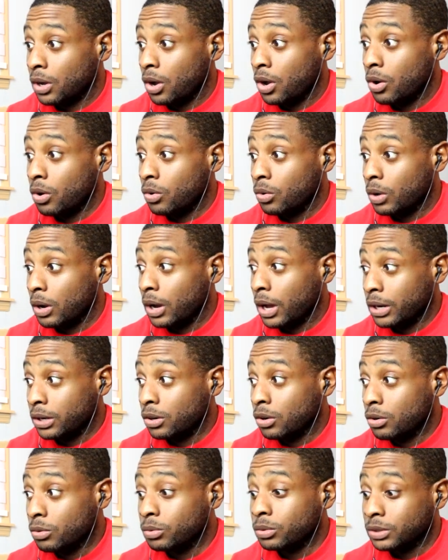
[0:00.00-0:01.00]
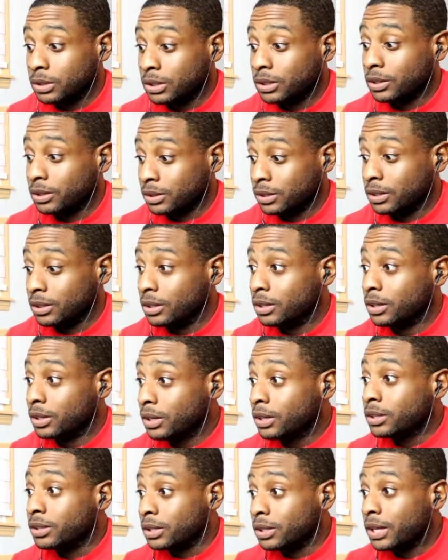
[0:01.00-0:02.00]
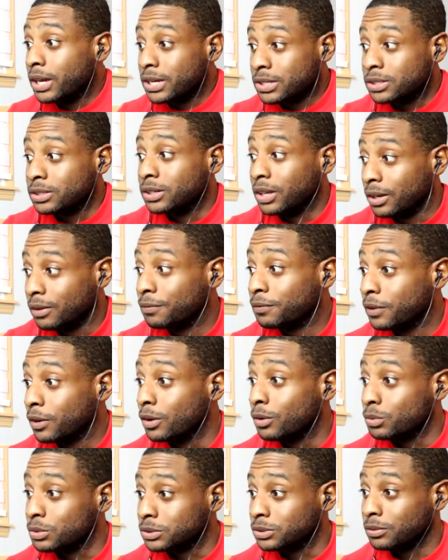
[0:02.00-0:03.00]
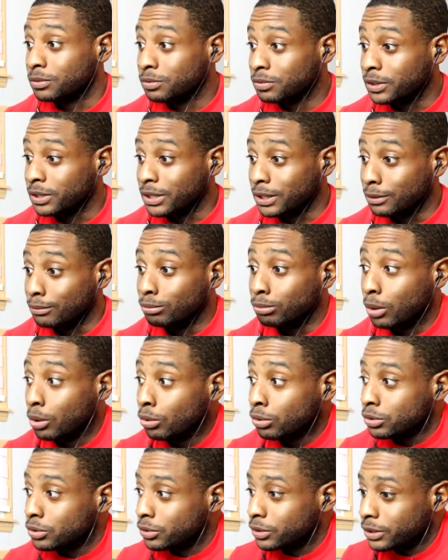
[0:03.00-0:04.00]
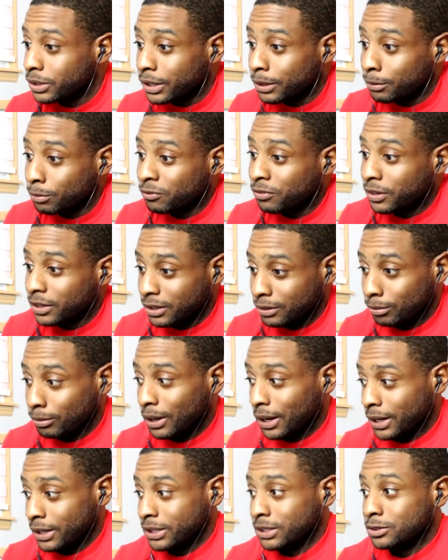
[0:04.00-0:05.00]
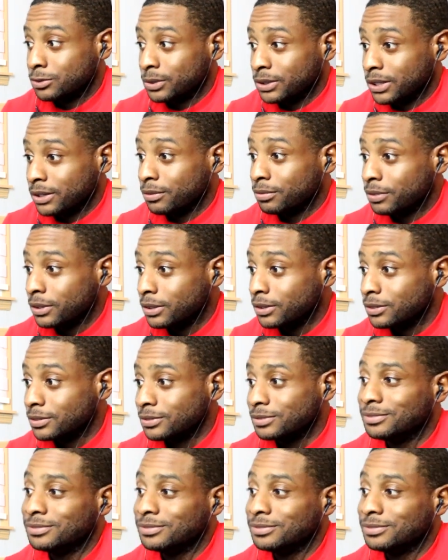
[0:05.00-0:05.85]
Oh, I know what the, the, the last thing they felt was a fucking boulder in their fucking body is what they felt.